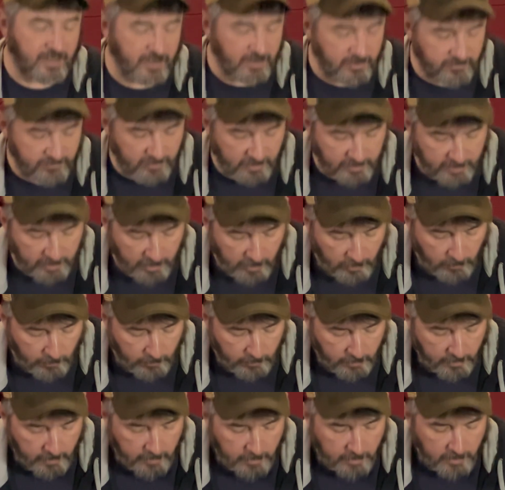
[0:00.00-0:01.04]
it as I go,
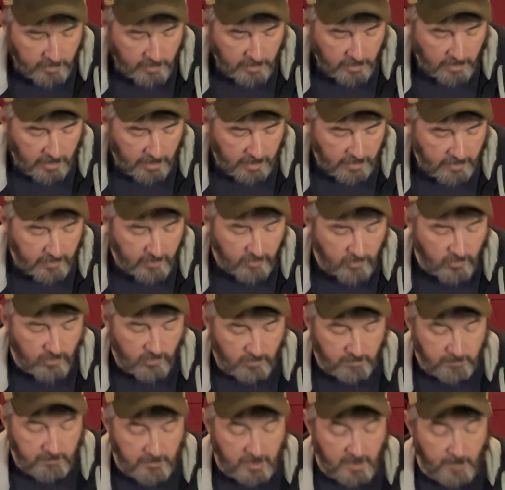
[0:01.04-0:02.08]

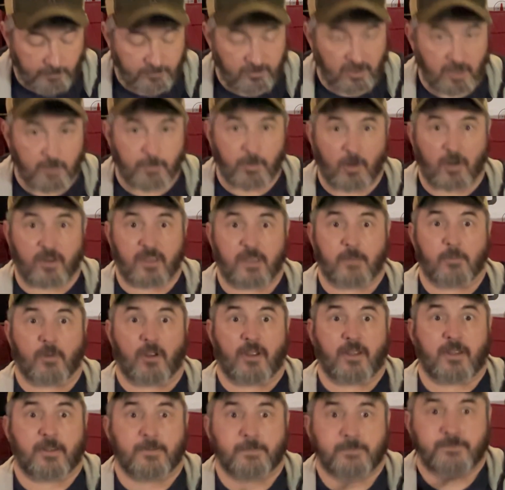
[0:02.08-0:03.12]
is an updated parking
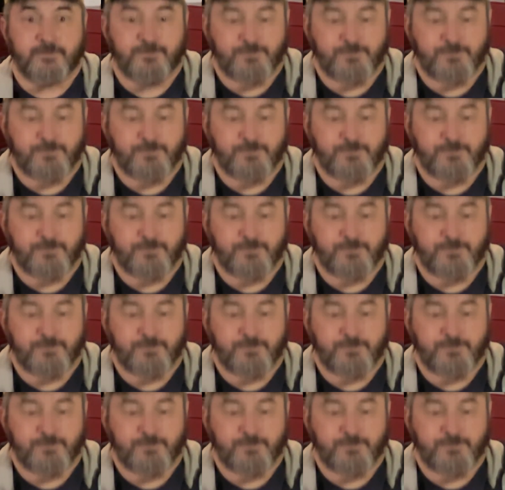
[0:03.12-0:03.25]
brake.